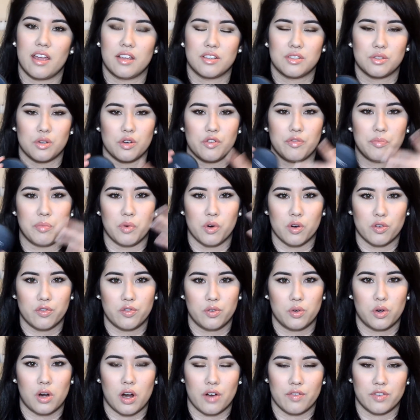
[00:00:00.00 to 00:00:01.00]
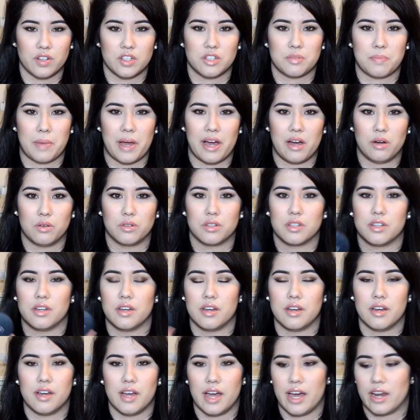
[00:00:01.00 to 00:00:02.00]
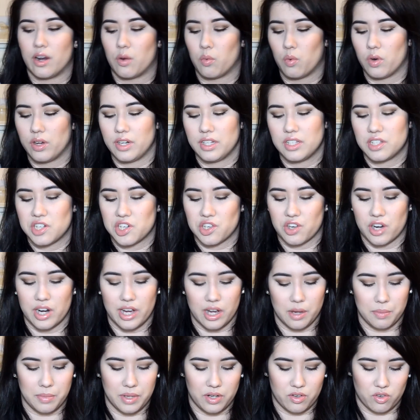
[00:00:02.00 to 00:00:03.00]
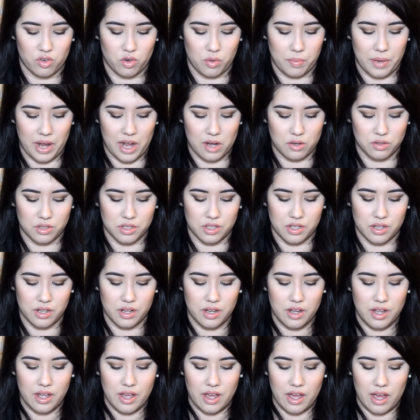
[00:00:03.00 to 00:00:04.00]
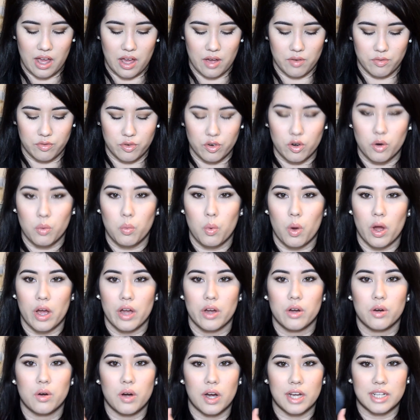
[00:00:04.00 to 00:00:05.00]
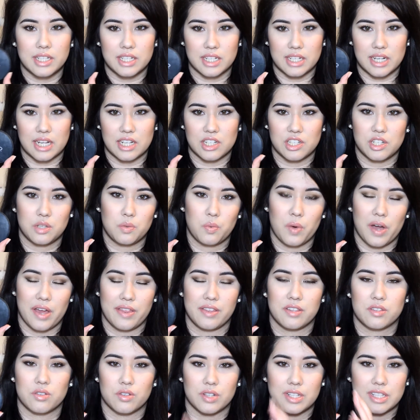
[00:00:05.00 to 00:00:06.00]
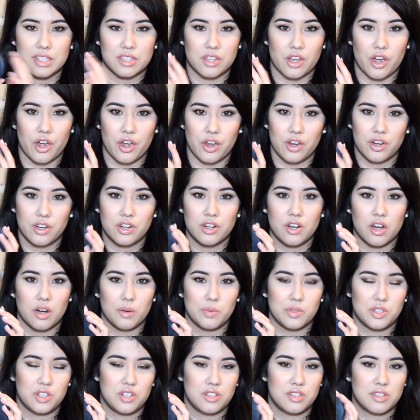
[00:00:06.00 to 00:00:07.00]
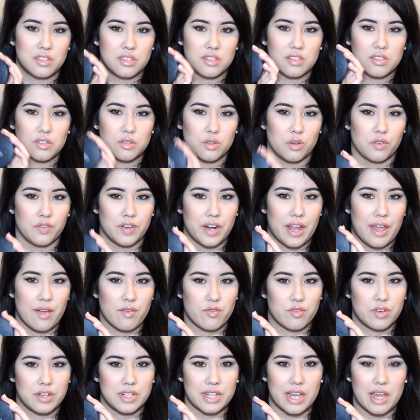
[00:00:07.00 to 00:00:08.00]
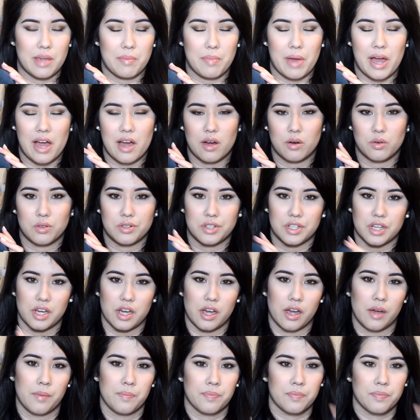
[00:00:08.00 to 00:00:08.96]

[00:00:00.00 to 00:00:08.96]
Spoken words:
sort of more full coverage powder, and I wanted to try out a mineral powder. And for a while I did actually wear this on its own. I would use this as sort of an everyday powder